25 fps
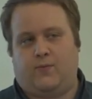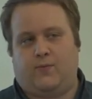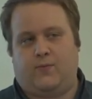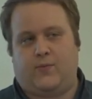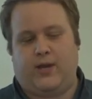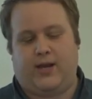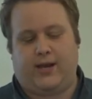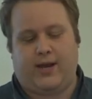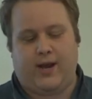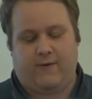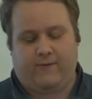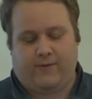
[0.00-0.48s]

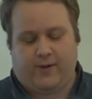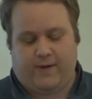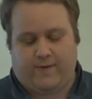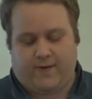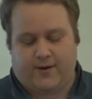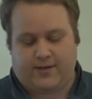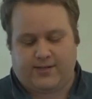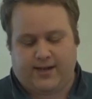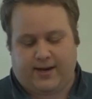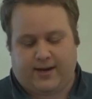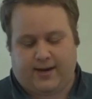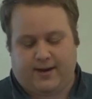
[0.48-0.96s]
think carefully for
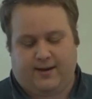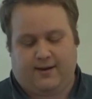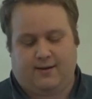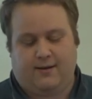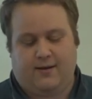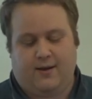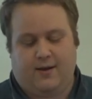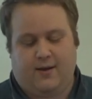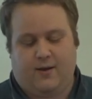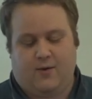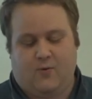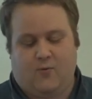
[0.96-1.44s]
a second.
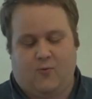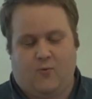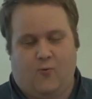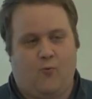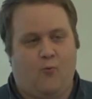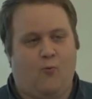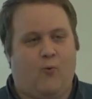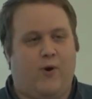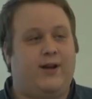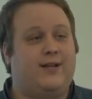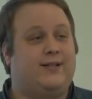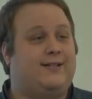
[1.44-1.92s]

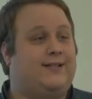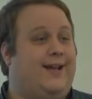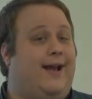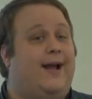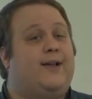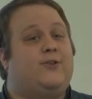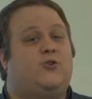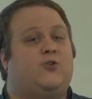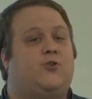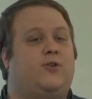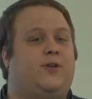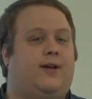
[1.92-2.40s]
What is the
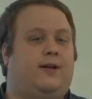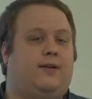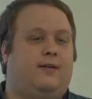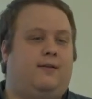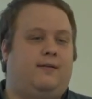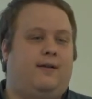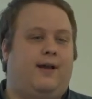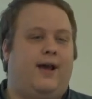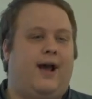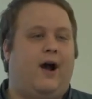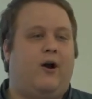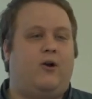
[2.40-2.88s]
answer then?
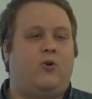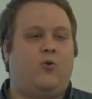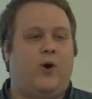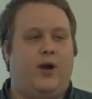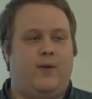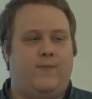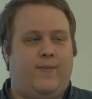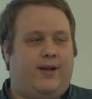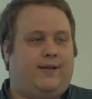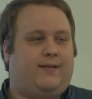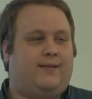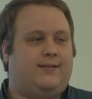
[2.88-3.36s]
How do I
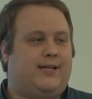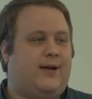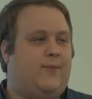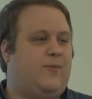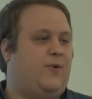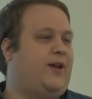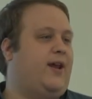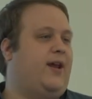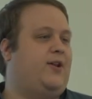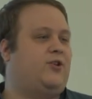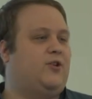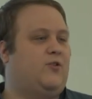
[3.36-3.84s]
make this
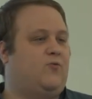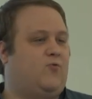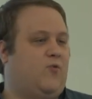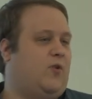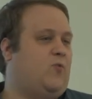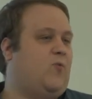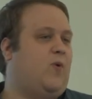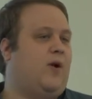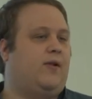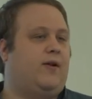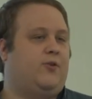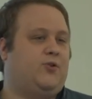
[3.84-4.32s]
application
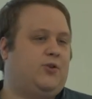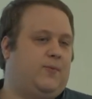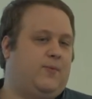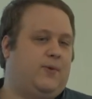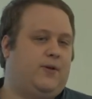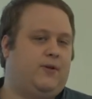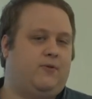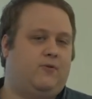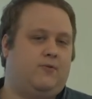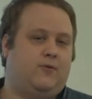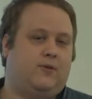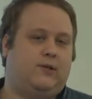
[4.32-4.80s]
run well on
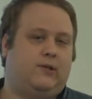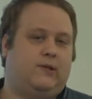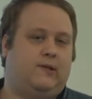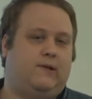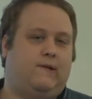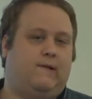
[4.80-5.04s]
GPUs?